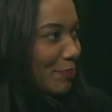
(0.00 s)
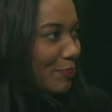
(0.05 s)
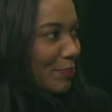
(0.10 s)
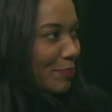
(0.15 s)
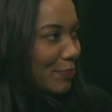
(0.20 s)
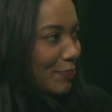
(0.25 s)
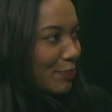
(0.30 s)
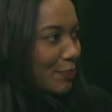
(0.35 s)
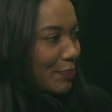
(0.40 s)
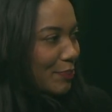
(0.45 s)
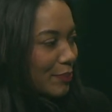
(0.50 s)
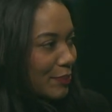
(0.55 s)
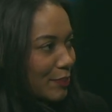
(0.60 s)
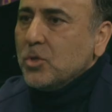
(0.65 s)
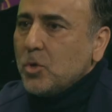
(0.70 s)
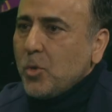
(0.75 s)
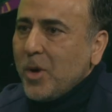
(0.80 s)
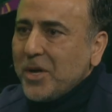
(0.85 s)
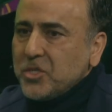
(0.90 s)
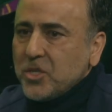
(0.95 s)
Yeah, that's a
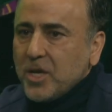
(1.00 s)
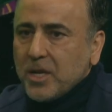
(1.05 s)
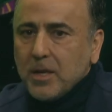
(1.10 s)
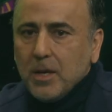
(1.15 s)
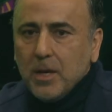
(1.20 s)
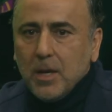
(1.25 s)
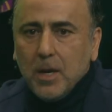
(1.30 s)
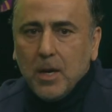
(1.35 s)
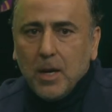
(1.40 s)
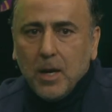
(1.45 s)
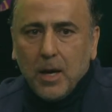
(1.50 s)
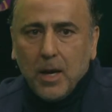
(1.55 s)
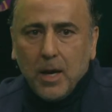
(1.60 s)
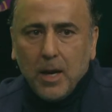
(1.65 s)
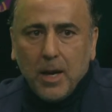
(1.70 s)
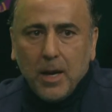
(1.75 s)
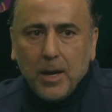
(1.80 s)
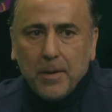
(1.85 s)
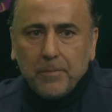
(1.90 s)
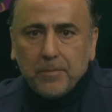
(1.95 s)
good question.
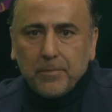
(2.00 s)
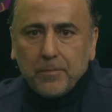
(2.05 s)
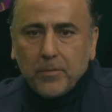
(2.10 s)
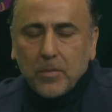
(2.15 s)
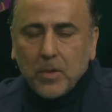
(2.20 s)
Um,